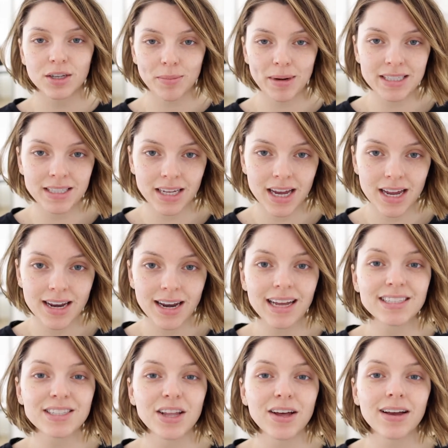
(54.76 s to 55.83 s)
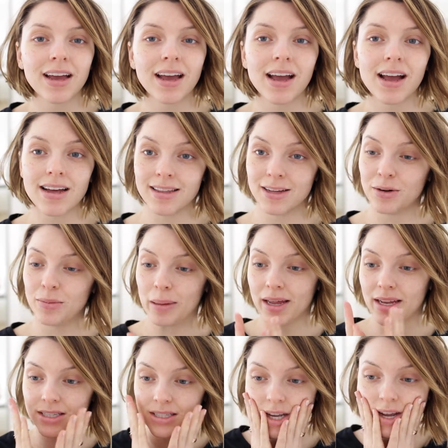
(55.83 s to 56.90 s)
So my skin is looking a little
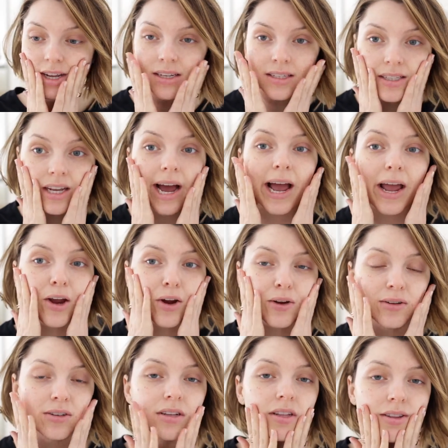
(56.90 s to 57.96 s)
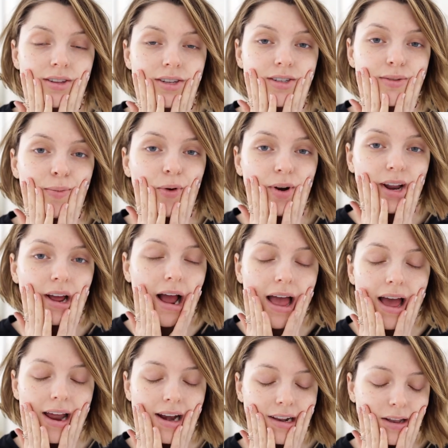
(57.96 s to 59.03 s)
bit tired this morning. I
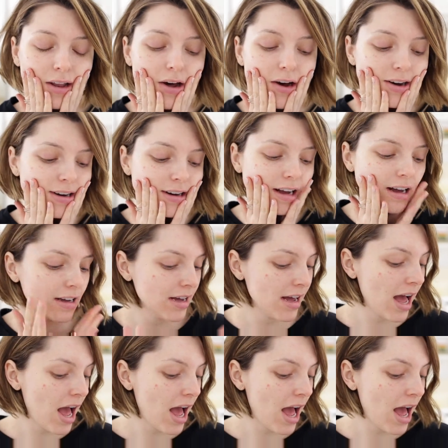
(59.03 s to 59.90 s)
had a long